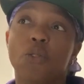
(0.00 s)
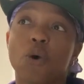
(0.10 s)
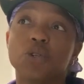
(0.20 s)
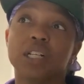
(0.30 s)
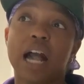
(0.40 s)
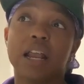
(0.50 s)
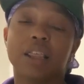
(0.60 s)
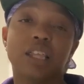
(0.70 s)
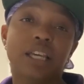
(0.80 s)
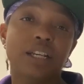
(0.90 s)
those are the kind of
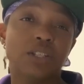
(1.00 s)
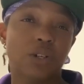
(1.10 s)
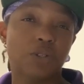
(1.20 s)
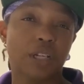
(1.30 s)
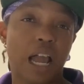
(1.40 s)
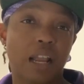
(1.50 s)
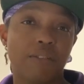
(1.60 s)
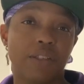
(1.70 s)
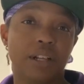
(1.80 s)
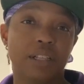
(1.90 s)
things, and those are kind
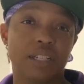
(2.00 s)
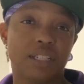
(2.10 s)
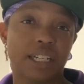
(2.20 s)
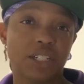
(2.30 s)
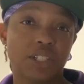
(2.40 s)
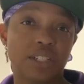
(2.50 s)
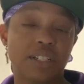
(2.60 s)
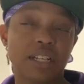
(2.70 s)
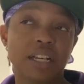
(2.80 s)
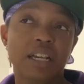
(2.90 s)
of the
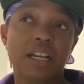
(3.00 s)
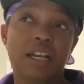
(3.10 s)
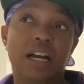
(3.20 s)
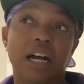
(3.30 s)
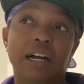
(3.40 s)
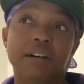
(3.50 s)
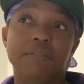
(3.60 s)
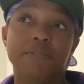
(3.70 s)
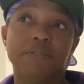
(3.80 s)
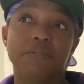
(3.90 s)
distinctions
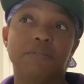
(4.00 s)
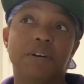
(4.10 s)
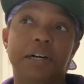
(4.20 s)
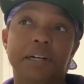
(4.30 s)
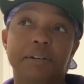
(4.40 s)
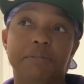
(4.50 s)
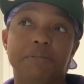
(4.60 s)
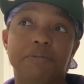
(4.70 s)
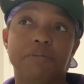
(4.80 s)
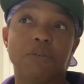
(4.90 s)
of of
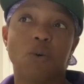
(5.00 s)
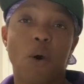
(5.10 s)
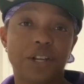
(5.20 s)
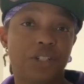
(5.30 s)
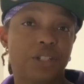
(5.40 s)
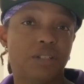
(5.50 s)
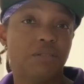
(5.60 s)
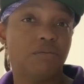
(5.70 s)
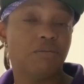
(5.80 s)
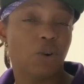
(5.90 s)

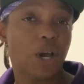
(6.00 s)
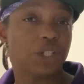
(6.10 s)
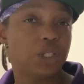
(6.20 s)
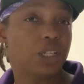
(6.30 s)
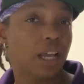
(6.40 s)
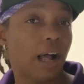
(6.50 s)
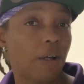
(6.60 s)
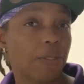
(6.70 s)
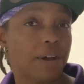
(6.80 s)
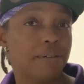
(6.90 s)
questioning the
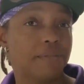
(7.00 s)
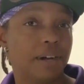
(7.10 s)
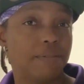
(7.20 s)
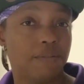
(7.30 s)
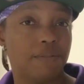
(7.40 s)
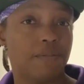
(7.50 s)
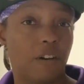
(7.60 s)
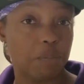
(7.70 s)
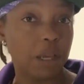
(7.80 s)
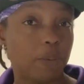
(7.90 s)
health of
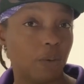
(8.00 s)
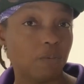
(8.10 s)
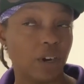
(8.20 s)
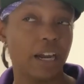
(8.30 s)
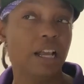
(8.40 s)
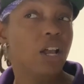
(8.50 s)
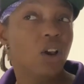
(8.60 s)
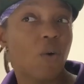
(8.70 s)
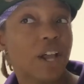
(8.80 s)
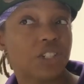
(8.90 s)
people, right?
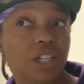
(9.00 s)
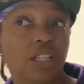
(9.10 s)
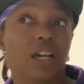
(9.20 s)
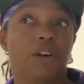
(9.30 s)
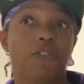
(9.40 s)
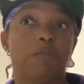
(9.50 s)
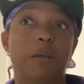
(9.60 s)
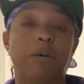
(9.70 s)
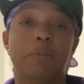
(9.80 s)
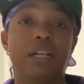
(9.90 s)
Questioning the health of
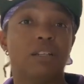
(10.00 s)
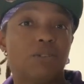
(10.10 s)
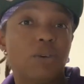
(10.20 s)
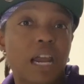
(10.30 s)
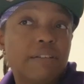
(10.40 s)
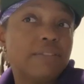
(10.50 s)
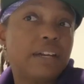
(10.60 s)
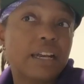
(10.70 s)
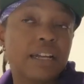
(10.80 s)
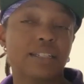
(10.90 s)
people, because if you can't even
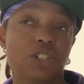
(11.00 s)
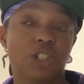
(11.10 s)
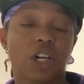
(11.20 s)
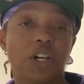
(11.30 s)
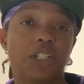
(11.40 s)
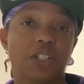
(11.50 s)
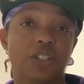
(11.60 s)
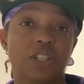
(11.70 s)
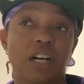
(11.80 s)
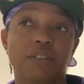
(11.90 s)
recognize that you're hurting
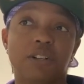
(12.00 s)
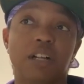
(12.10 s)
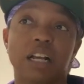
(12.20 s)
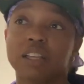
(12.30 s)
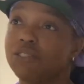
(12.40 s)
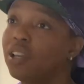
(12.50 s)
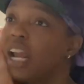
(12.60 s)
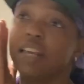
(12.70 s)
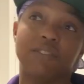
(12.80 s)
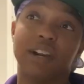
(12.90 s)
yourself, like you
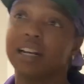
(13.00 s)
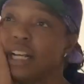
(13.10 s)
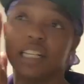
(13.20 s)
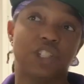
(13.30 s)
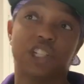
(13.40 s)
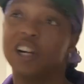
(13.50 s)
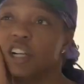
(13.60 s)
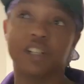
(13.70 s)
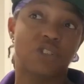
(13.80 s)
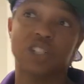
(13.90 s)
can't even recognize that you're
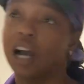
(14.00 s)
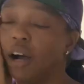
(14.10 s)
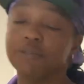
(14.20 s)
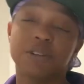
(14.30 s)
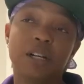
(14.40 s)
hurting yourself,